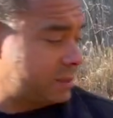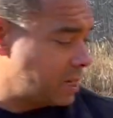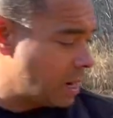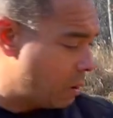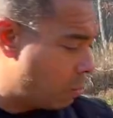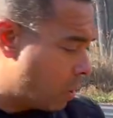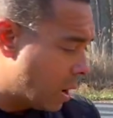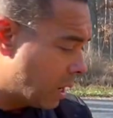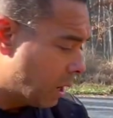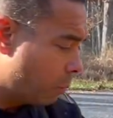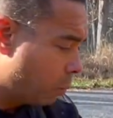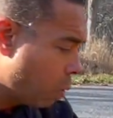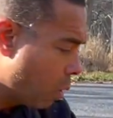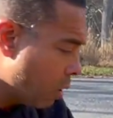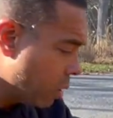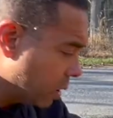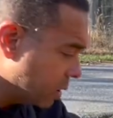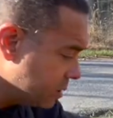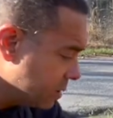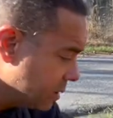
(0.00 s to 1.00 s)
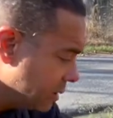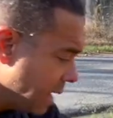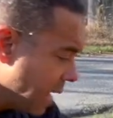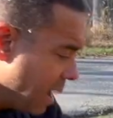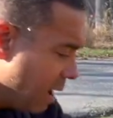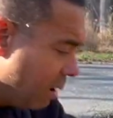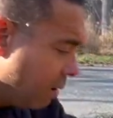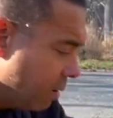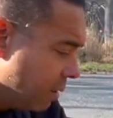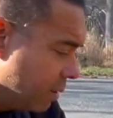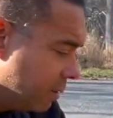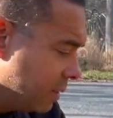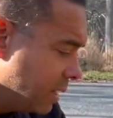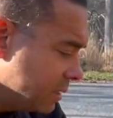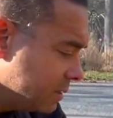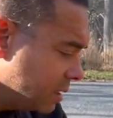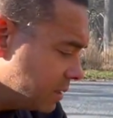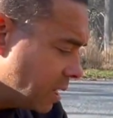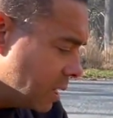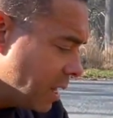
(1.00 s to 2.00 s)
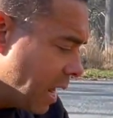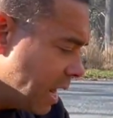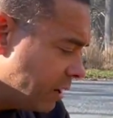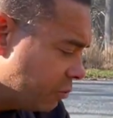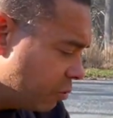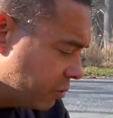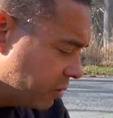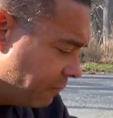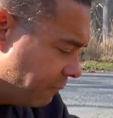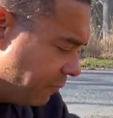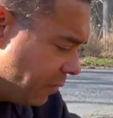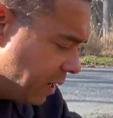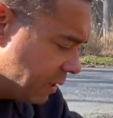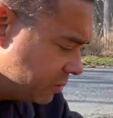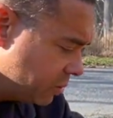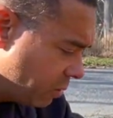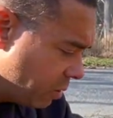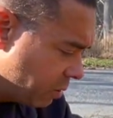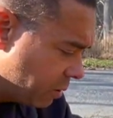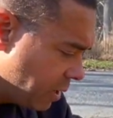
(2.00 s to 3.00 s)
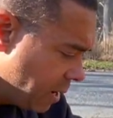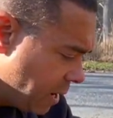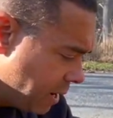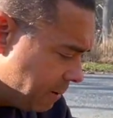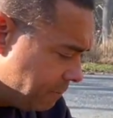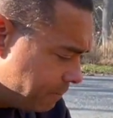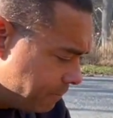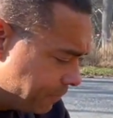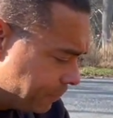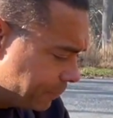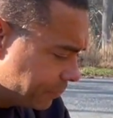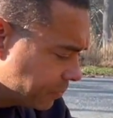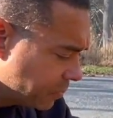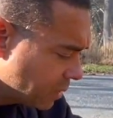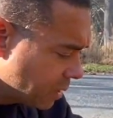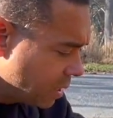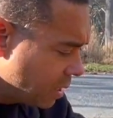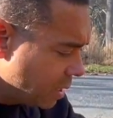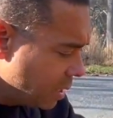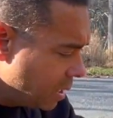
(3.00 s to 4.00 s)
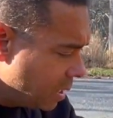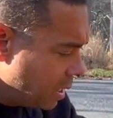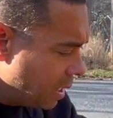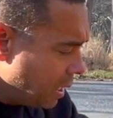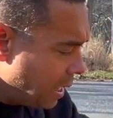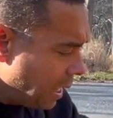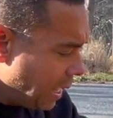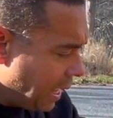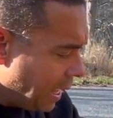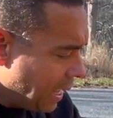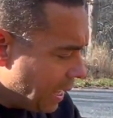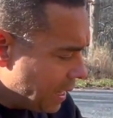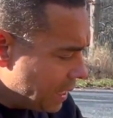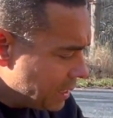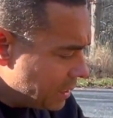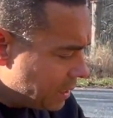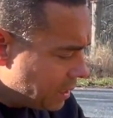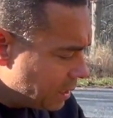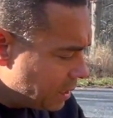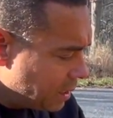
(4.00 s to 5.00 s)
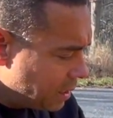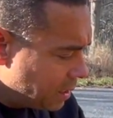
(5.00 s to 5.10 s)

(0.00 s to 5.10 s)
how well it works. Now, this is a nitrogen fixer, okay? And